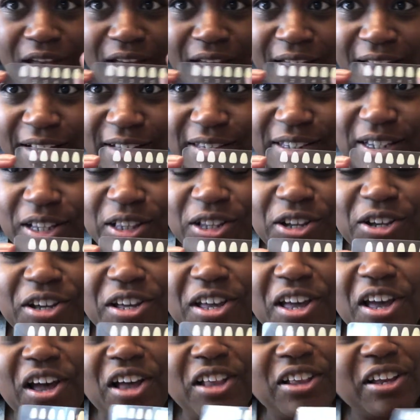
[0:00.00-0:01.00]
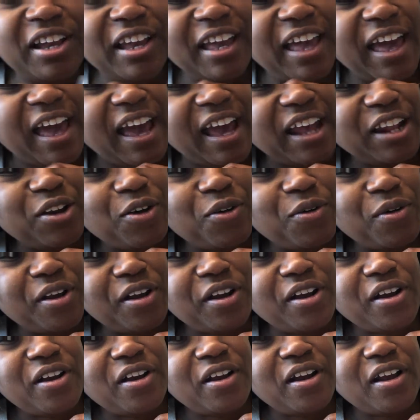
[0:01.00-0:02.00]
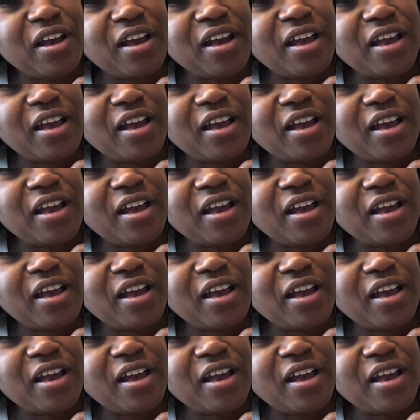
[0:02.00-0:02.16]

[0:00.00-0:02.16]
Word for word: it's a little color guide on here.